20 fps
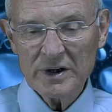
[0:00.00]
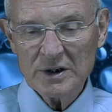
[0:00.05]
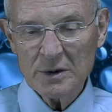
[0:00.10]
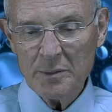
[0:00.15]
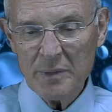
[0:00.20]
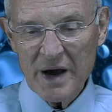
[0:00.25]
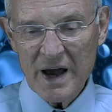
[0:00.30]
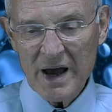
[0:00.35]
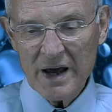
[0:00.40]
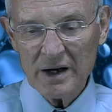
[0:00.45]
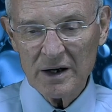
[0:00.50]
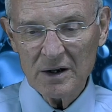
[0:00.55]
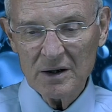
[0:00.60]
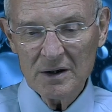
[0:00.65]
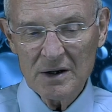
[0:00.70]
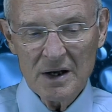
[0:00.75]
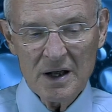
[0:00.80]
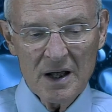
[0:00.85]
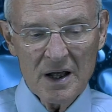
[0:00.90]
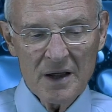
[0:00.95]
to battle,
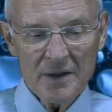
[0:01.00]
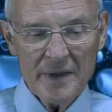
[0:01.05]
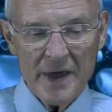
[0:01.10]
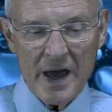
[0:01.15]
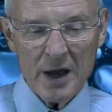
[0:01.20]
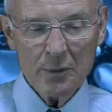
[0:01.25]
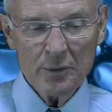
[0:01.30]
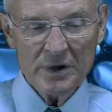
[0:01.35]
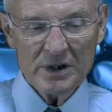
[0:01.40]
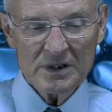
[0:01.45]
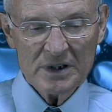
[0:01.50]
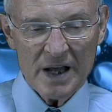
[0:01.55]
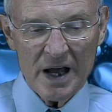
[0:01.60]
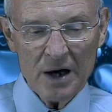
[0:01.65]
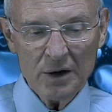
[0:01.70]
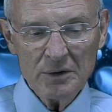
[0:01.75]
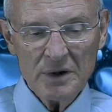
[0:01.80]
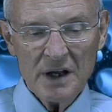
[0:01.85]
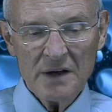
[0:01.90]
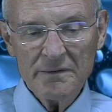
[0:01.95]
they had
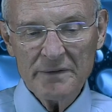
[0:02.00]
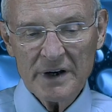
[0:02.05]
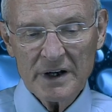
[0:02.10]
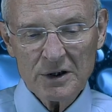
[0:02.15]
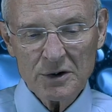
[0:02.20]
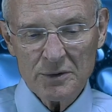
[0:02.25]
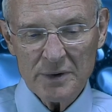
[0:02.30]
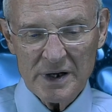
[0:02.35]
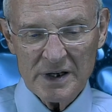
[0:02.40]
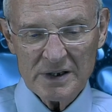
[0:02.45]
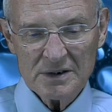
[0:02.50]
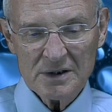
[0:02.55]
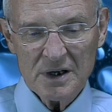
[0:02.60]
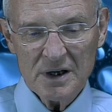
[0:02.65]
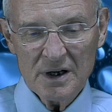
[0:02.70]
resounding victories.